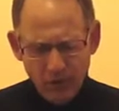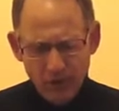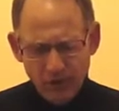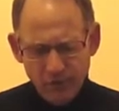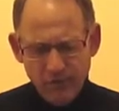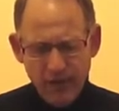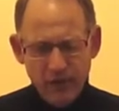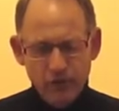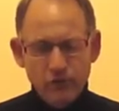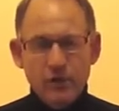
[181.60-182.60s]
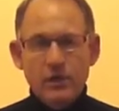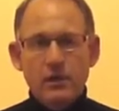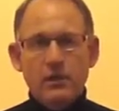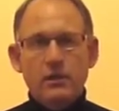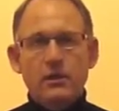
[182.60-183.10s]
other advantage,
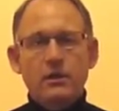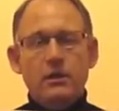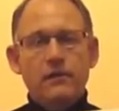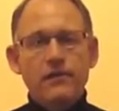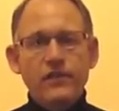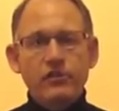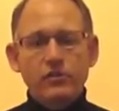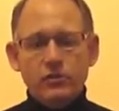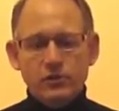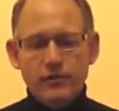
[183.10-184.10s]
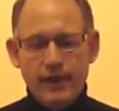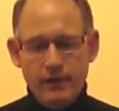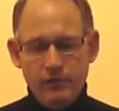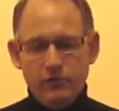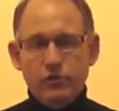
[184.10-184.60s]
a physical
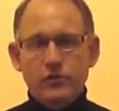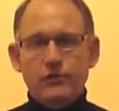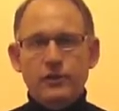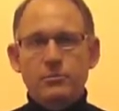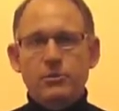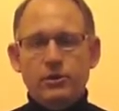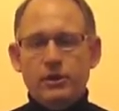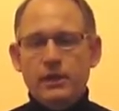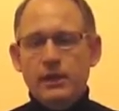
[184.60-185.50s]
advantage to the flipbook